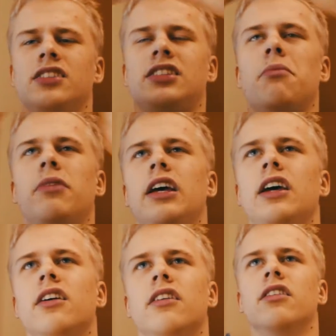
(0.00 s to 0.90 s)

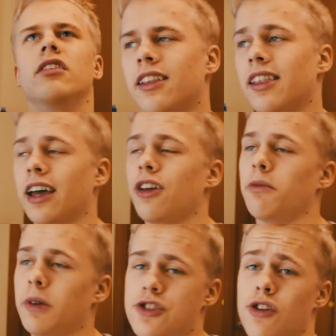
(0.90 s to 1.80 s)
somebody, like
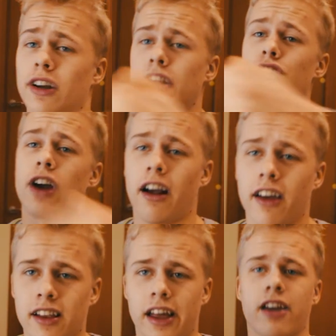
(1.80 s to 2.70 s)
you'd be short and you're
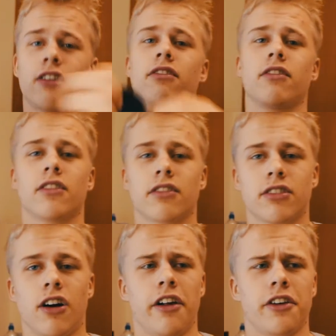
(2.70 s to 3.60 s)
hugging like a
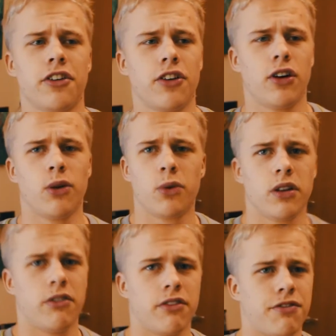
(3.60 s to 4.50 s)
taller girl,
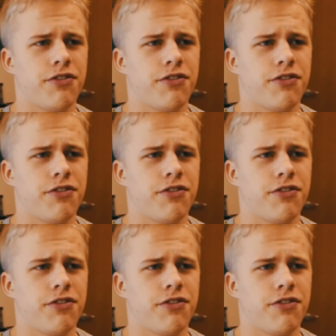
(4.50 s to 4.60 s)
whatever the